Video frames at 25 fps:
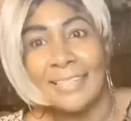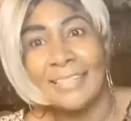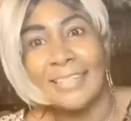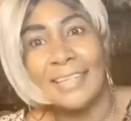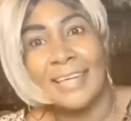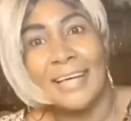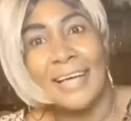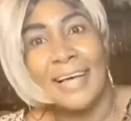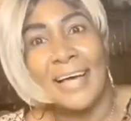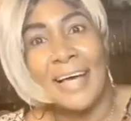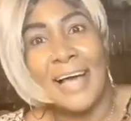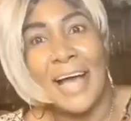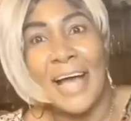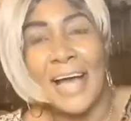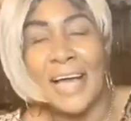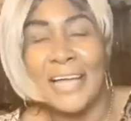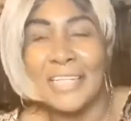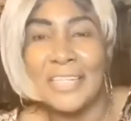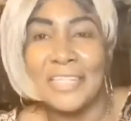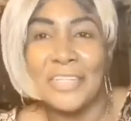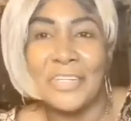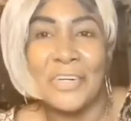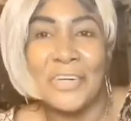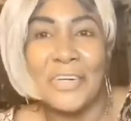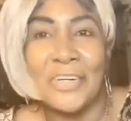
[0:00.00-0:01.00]
I show
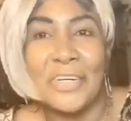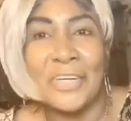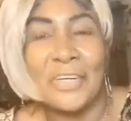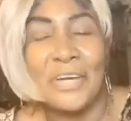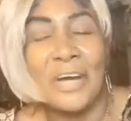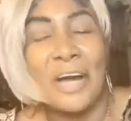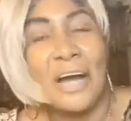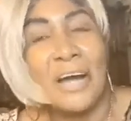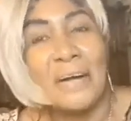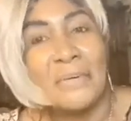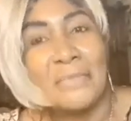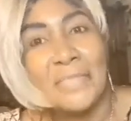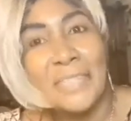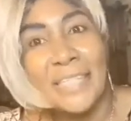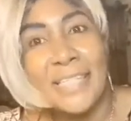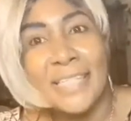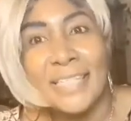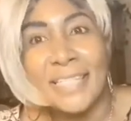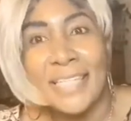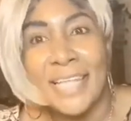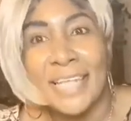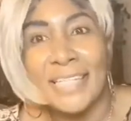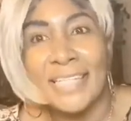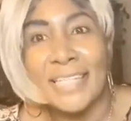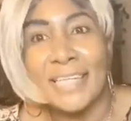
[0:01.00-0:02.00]
you how Sister
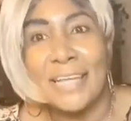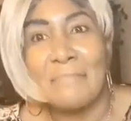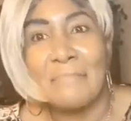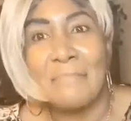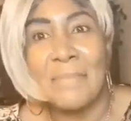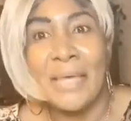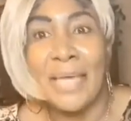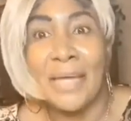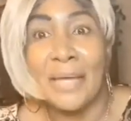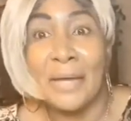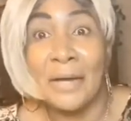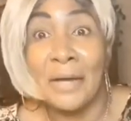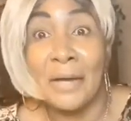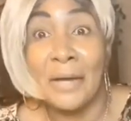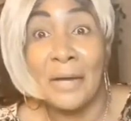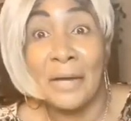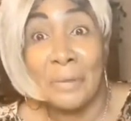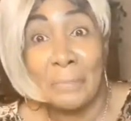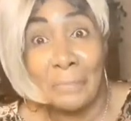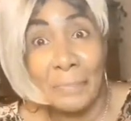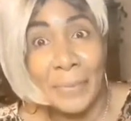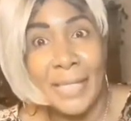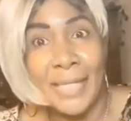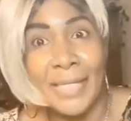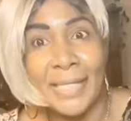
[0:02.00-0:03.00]
J make her
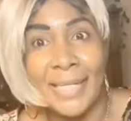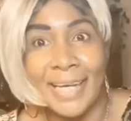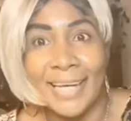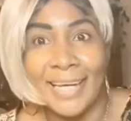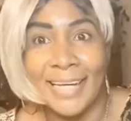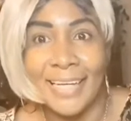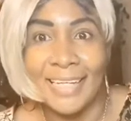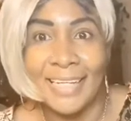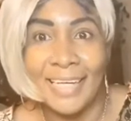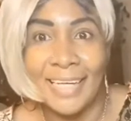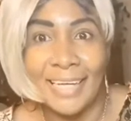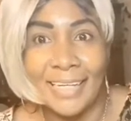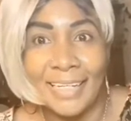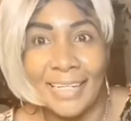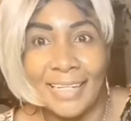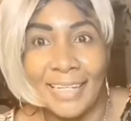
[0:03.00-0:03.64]
pina colada.